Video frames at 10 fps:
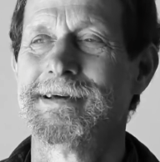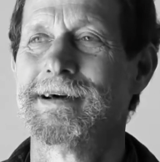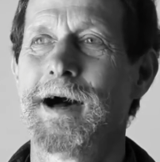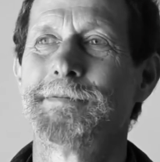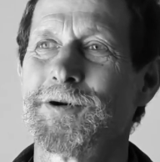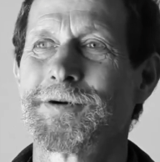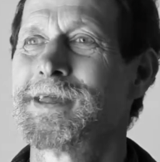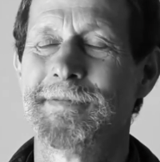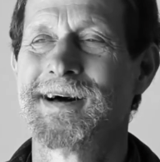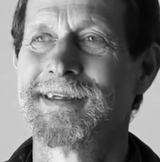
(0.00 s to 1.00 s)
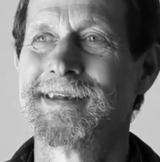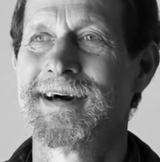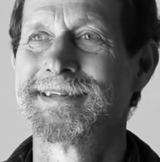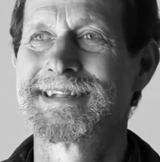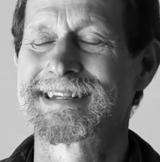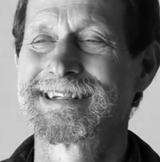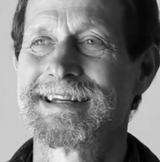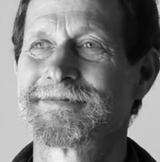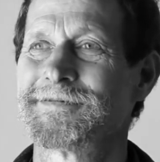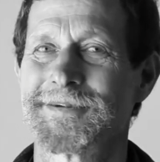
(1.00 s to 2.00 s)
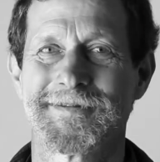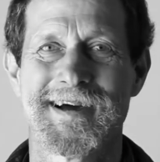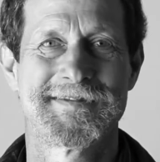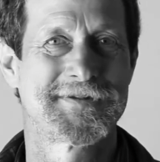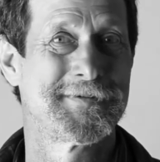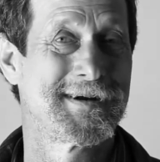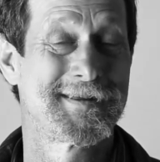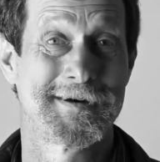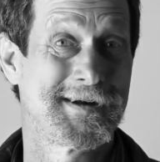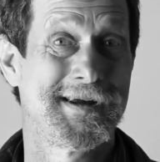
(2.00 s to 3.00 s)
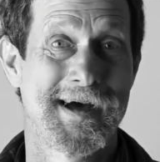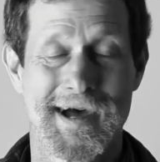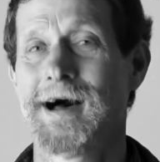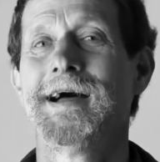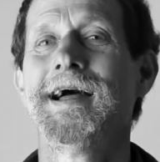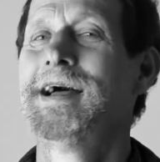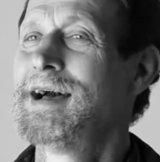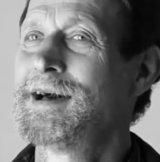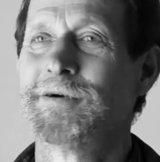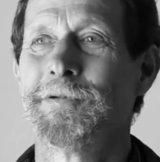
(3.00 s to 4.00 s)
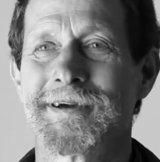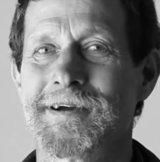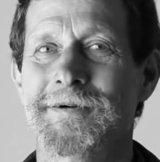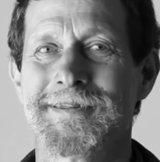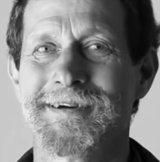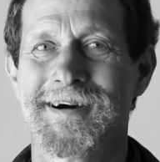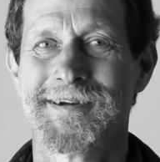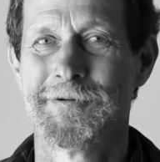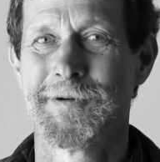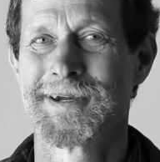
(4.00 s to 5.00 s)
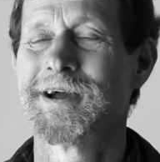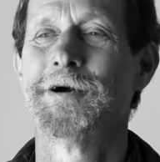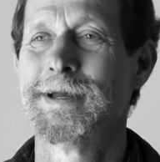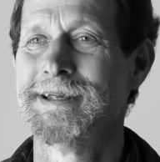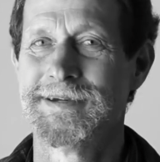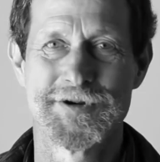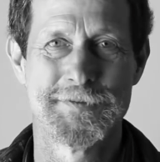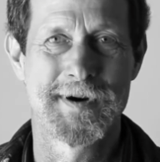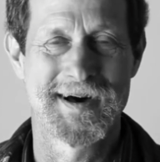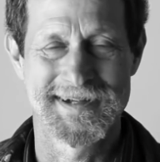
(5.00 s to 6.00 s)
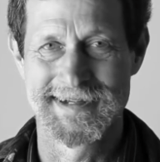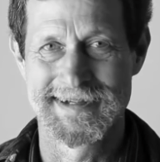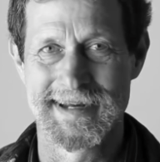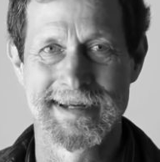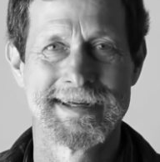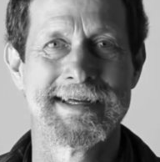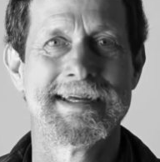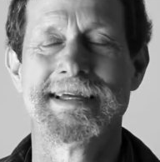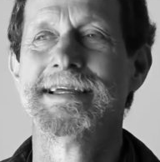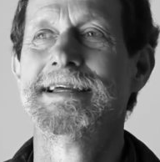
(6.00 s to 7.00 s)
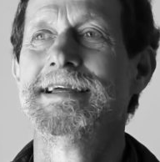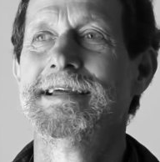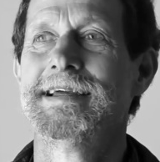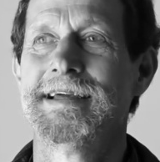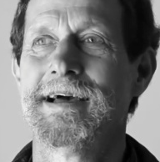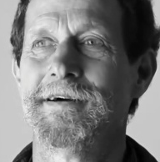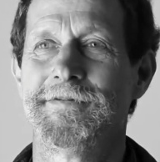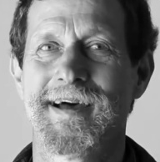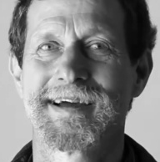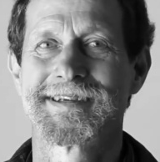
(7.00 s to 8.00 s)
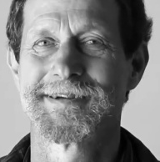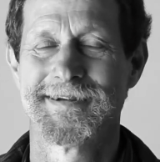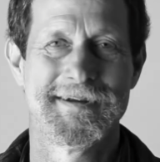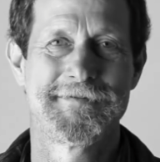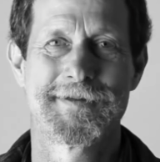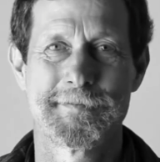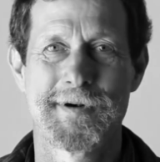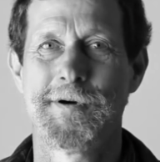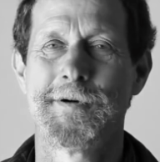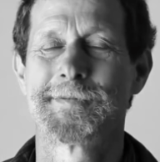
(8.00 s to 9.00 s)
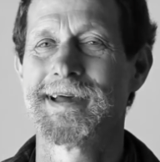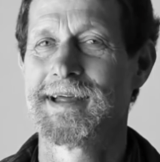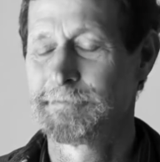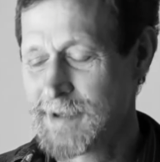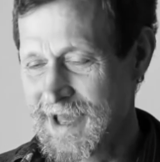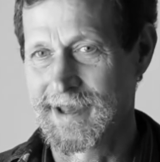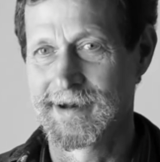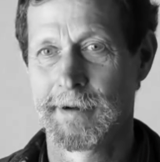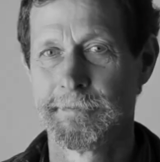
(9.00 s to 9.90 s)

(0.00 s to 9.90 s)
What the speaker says: I'm talking about an unsuccessful draft where I thought, I don't want to go there. I don't want to go into positing affection if the poem can't back it up.